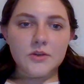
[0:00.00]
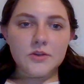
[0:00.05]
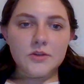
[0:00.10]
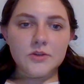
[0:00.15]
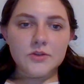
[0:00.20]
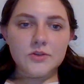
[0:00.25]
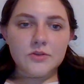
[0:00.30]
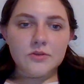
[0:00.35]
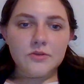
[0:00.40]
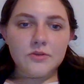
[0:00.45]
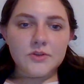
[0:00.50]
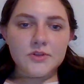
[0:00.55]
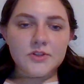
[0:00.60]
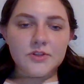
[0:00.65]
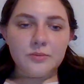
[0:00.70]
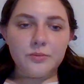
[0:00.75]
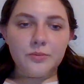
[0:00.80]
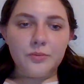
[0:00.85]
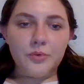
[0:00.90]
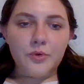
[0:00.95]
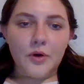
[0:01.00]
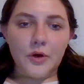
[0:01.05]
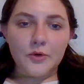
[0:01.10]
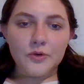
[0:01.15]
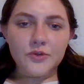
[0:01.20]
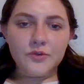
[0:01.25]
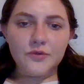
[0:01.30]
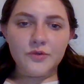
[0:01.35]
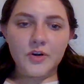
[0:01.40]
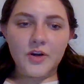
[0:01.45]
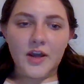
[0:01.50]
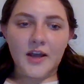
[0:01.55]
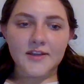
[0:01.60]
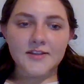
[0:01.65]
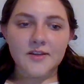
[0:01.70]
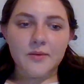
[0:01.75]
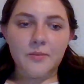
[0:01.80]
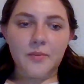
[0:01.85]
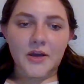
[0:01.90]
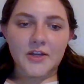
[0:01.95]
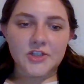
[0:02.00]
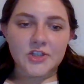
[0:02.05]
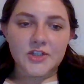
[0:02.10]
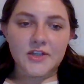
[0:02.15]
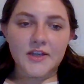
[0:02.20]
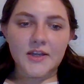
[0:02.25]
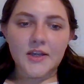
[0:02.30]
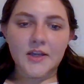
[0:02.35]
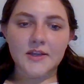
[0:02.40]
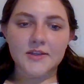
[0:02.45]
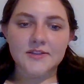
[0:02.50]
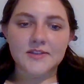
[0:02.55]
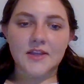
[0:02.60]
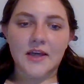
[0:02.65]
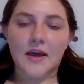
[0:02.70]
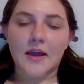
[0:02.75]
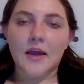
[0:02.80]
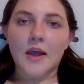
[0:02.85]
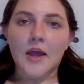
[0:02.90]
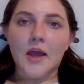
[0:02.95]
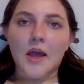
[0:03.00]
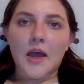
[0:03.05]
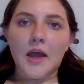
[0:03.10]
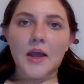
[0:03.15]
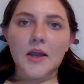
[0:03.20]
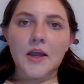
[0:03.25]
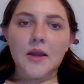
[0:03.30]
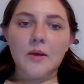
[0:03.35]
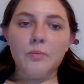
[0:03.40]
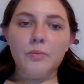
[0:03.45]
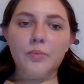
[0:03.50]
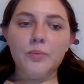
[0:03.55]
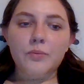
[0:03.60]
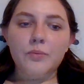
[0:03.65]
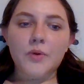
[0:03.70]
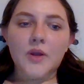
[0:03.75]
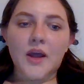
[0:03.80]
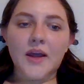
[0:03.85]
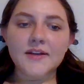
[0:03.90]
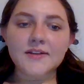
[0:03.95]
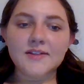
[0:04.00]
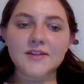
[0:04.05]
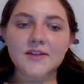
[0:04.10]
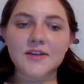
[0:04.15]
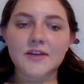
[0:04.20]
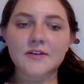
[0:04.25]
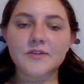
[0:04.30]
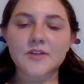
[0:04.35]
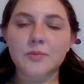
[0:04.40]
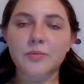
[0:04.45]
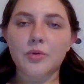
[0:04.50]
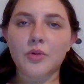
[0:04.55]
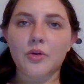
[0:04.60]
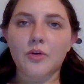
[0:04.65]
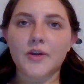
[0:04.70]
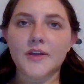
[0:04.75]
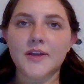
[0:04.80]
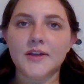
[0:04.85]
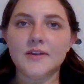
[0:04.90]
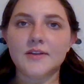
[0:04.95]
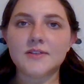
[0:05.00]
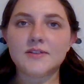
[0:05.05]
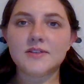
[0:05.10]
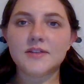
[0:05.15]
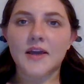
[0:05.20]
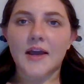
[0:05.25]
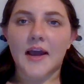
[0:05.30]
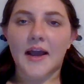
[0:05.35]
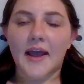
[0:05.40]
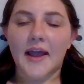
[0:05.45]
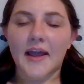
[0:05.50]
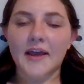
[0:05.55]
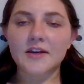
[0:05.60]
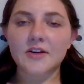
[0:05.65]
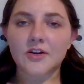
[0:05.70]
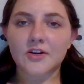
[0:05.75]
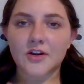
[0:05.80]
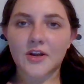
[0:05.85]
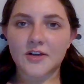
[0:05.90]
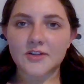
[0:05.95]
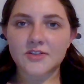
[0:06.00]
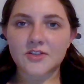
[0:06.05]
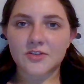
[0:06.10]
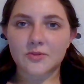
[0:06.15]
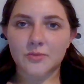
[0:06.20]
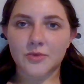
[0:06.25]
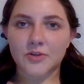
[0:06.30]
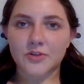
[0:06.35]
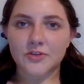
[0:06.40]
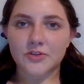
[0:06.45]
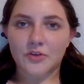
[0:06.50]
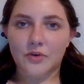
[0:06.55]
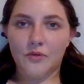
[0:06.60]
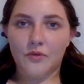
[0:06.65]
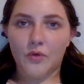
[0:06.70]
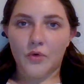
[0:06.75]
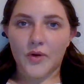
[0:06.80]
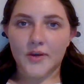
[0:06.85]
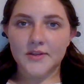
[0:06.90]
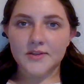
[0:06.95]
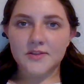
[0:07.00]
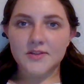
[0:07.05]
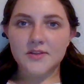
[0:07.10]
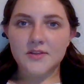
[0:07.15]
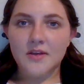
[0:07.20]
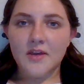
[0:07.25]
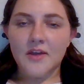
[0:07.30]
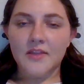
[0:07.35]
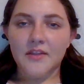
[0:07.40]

So some pros for Kaizen budgeting is that Kaizen gives employees and our customers a voice.